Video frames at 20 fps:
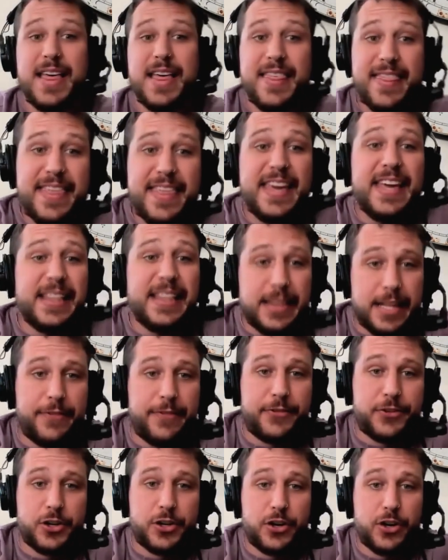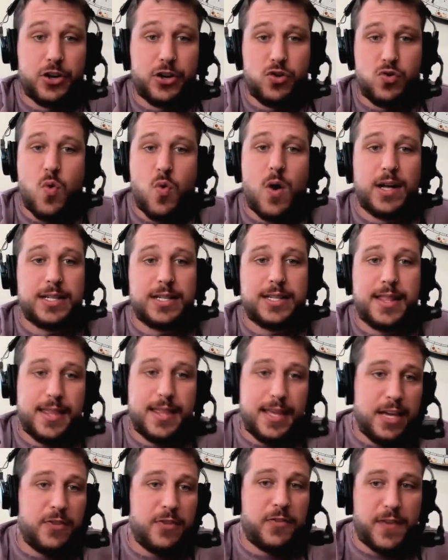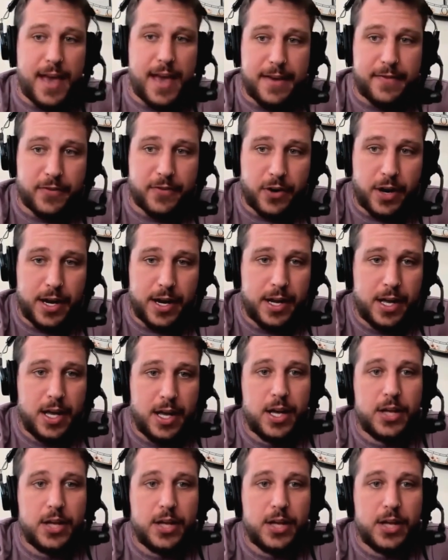the lifter who was the favorite